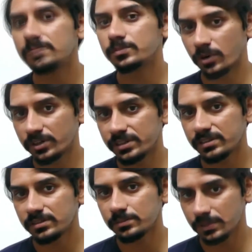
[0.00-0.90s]

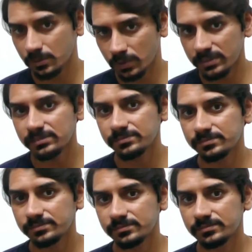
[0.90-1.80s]
pointer p1,
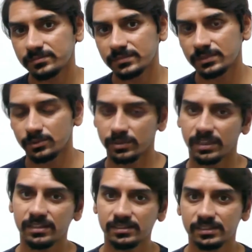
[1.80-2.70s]
okay,